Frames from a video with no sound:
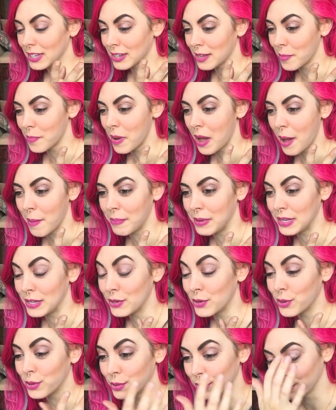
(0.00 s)
like a
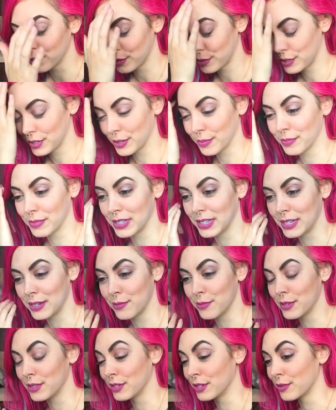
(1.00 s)
popping gold or something,
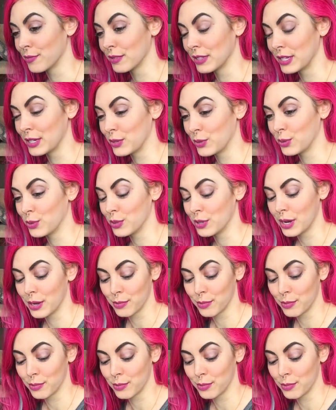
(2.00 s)
it would look really cool.